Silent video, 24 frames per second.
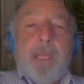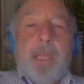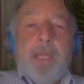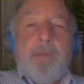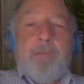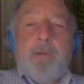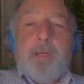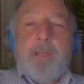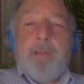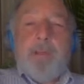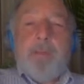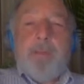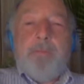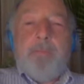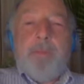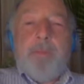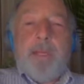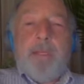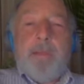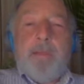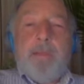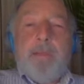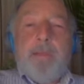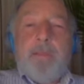And what other
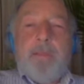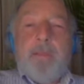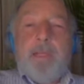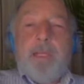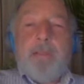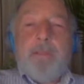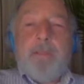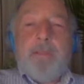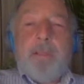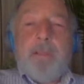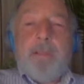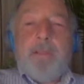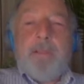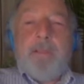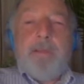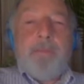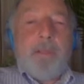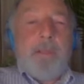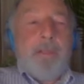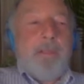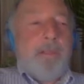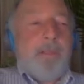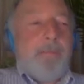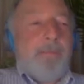patents did that John
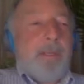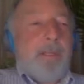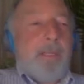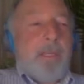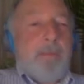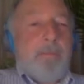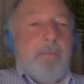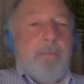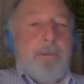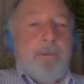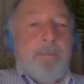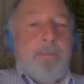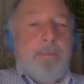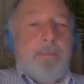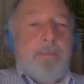Smith develop?